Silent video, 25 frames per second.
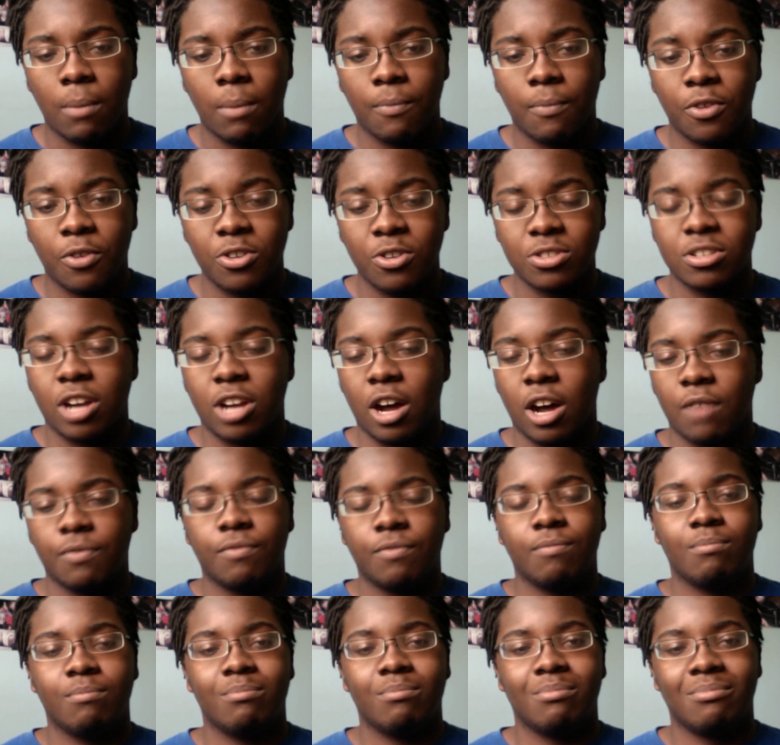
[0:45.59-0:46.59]
First
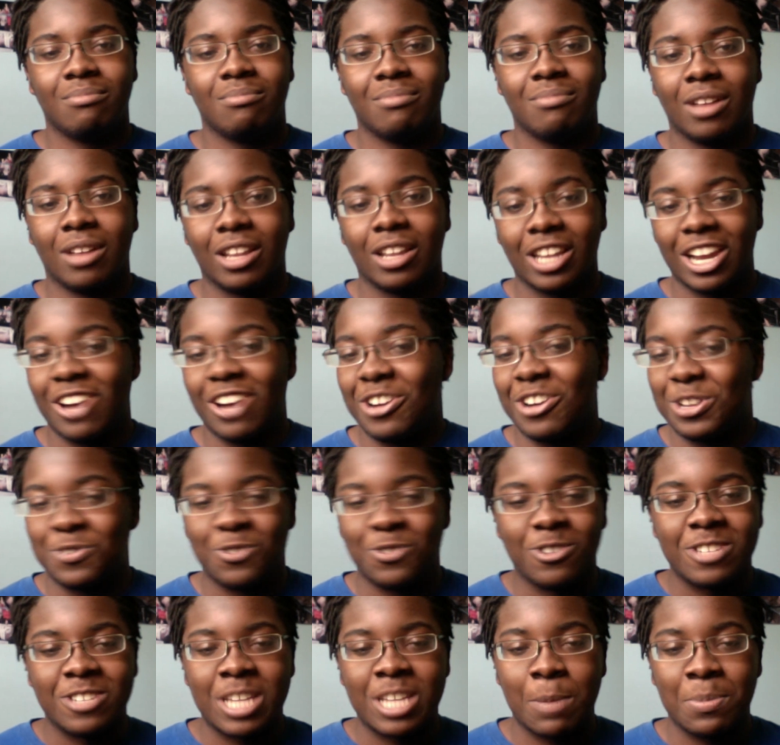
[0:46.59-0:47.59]
off, hilarious
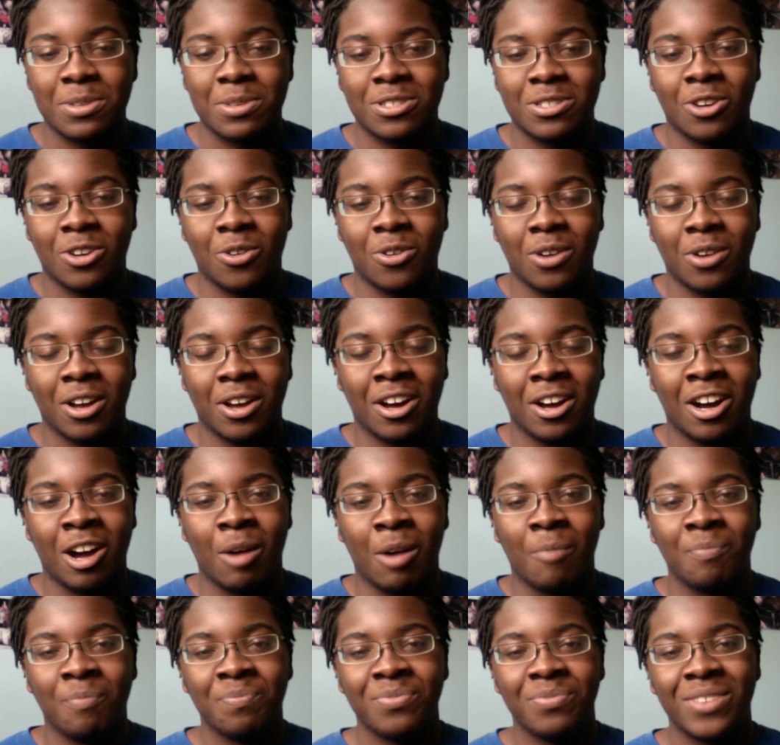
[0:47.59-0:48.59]
first episode.
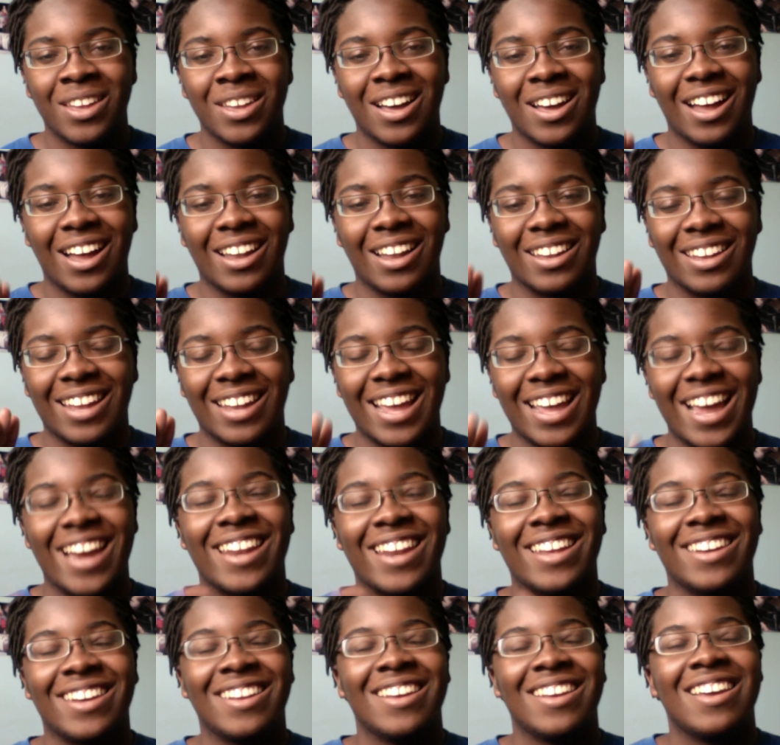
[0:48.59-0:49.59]

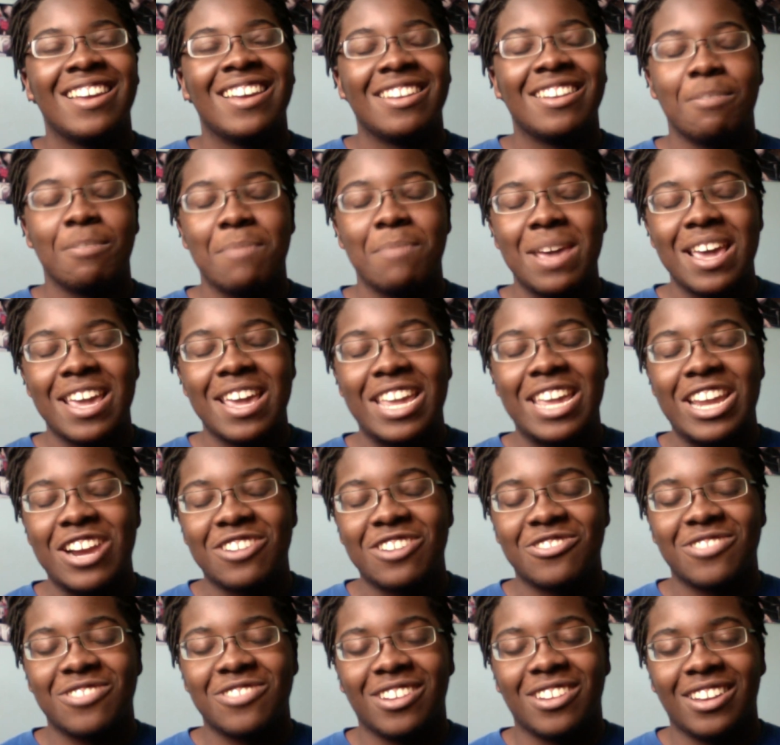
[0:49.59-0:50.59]
Aladdin. The main
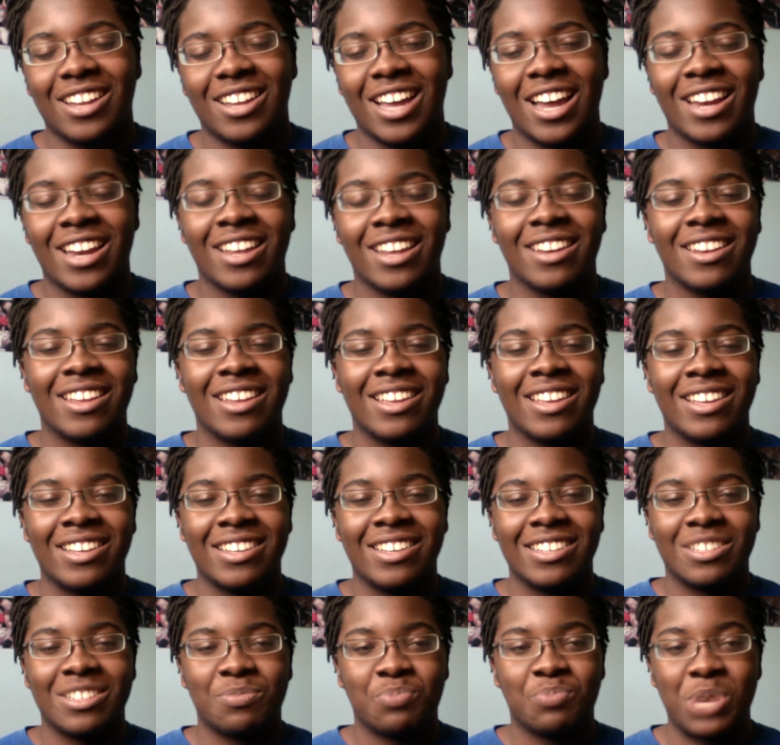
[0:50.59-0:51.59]
character Aladdin
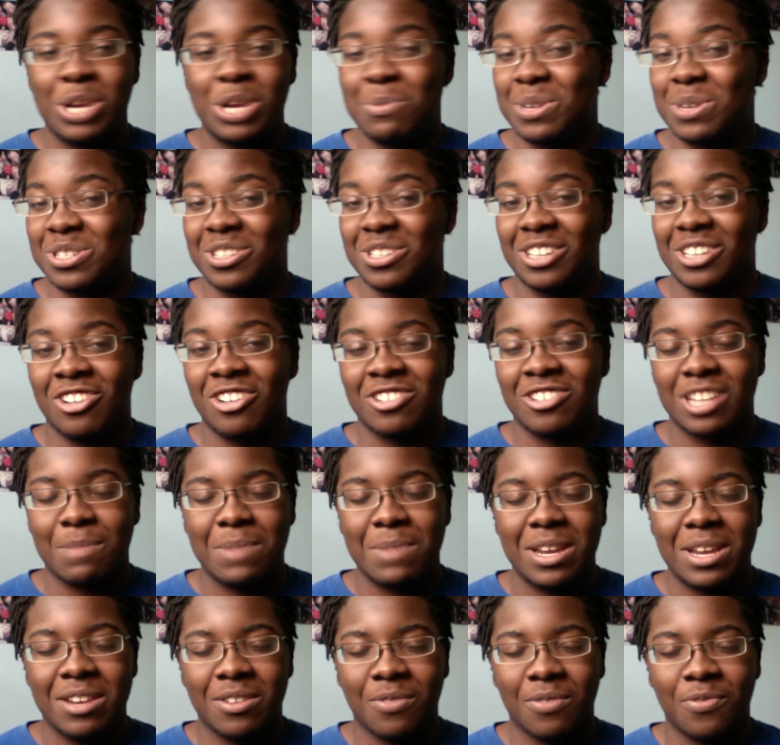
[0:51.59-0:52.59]
is pretty much hilarious. I
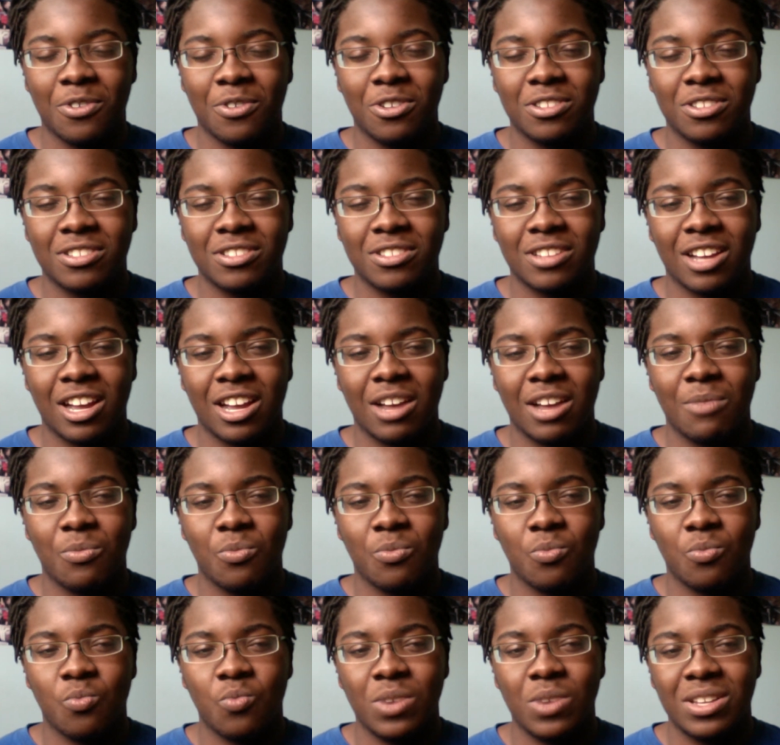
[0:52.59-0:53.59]
mean, the first
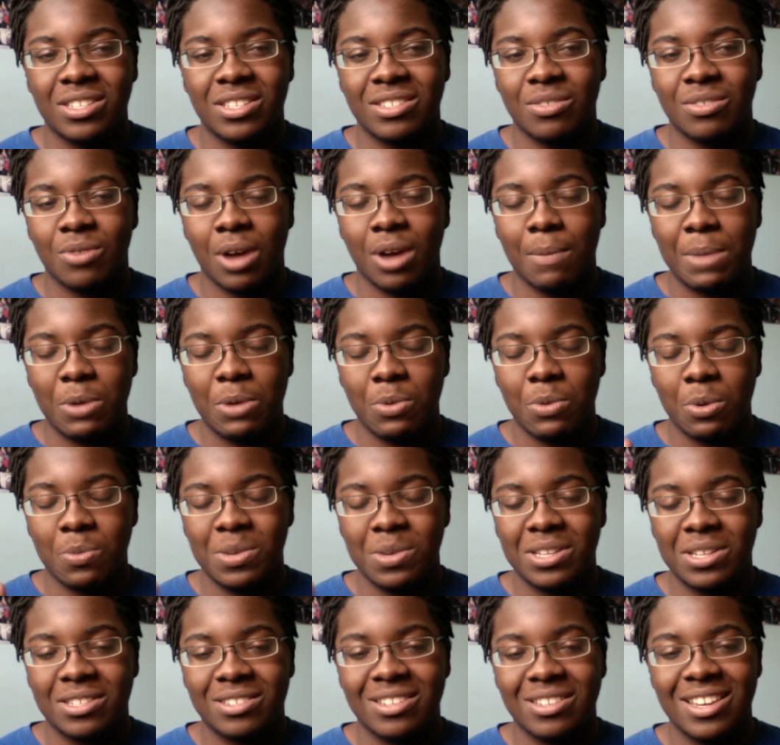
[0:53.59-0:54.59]
time when
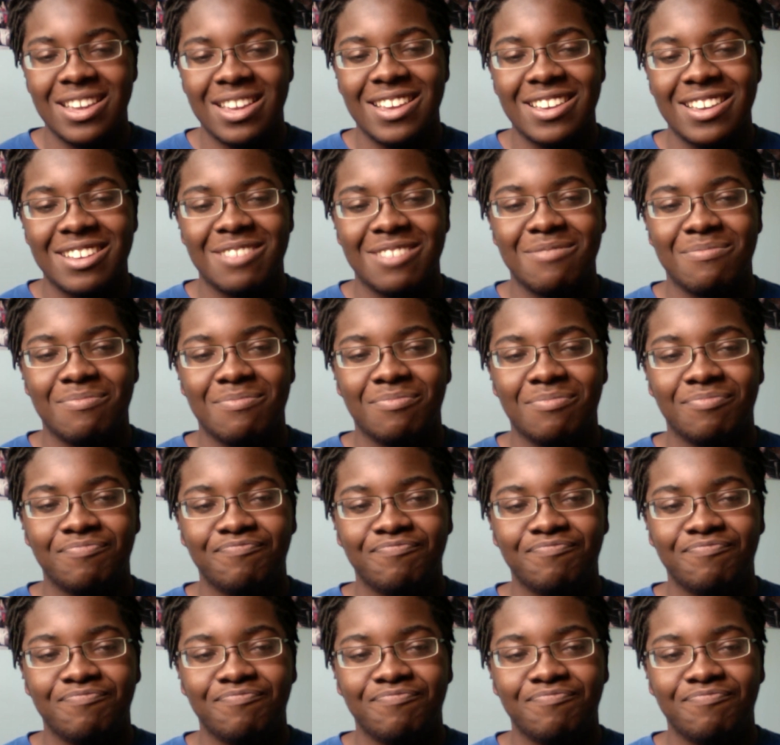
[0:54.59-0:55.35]
we see him,